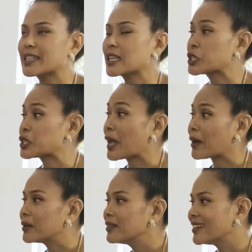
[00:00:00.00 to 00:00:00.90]
did a
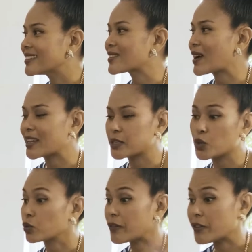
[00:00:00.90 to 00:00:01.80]
sale, so I
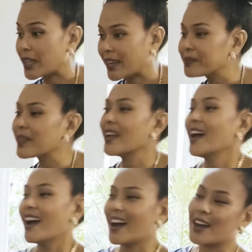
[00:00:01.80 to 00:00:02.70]
sold everything,
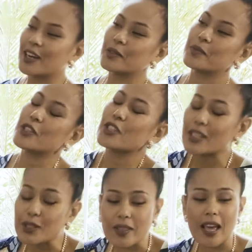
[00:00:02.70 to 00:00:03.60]

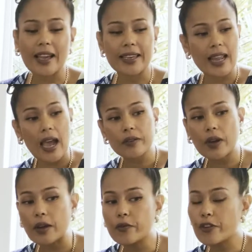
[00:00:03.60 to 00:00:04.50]
just so that I
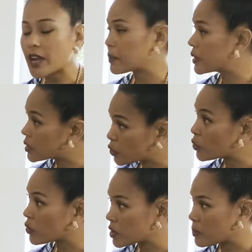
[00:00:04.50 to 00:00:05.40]
can free up this
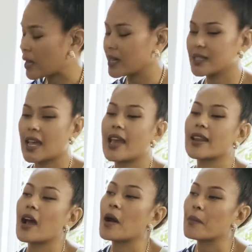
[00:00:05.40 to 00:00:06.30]
studio space.
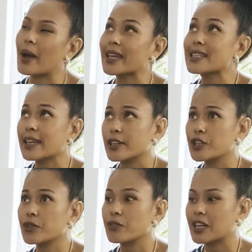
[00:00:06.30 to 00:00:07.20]
Mm-hmm. And my
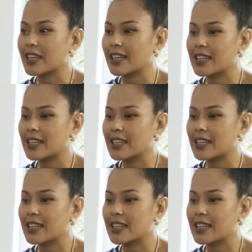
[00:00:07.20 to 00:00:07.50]
intention really